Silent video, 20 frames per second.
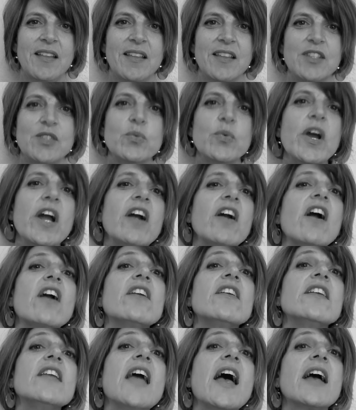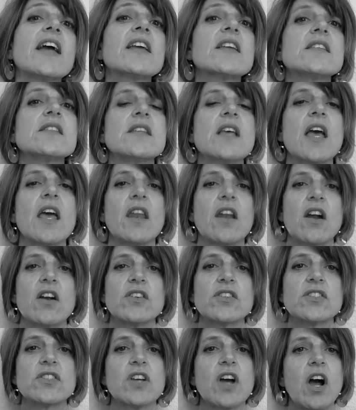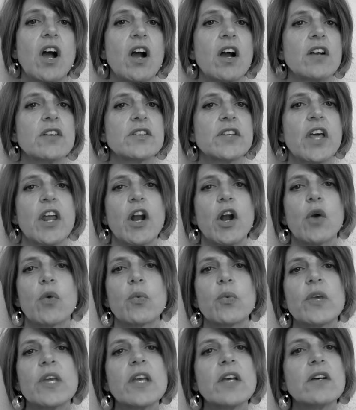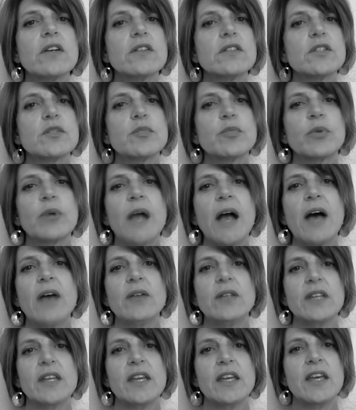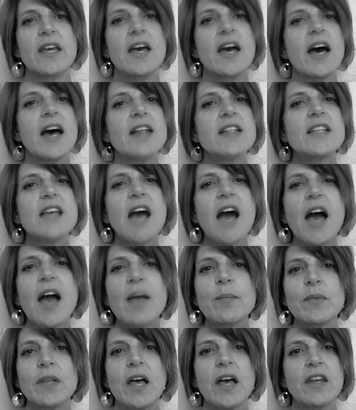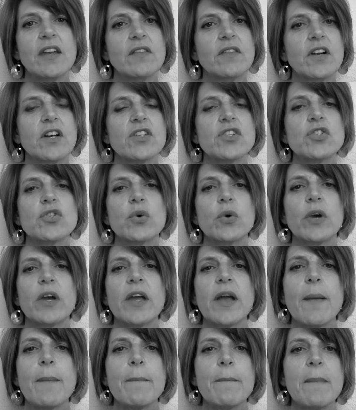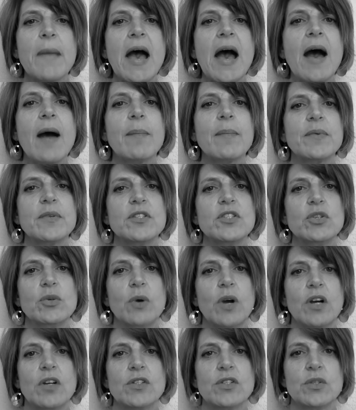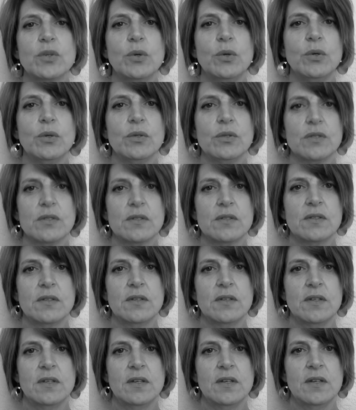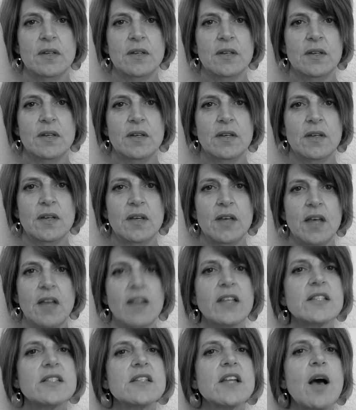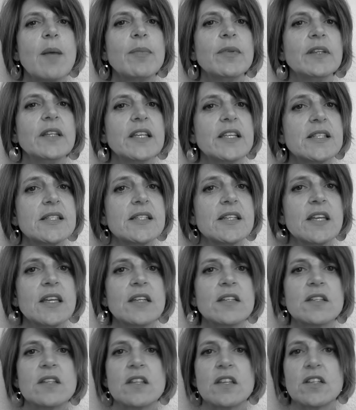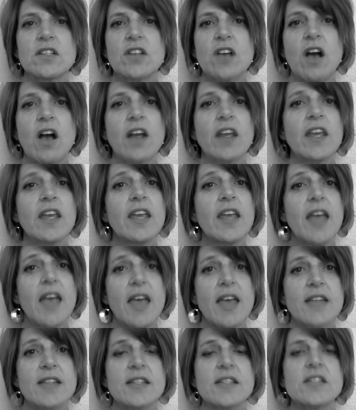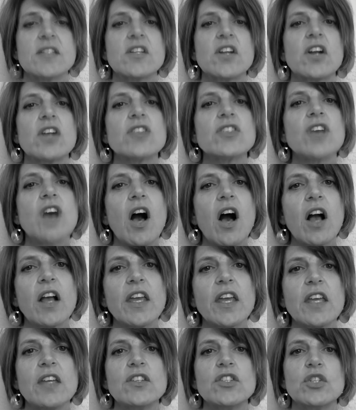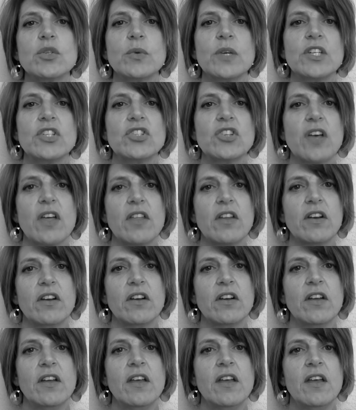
Let's wear our necks and our scars and our wrinkles proudly, a timeline of our story, a map to our souls. Let's stop listening to the talking heads and start talking to each other.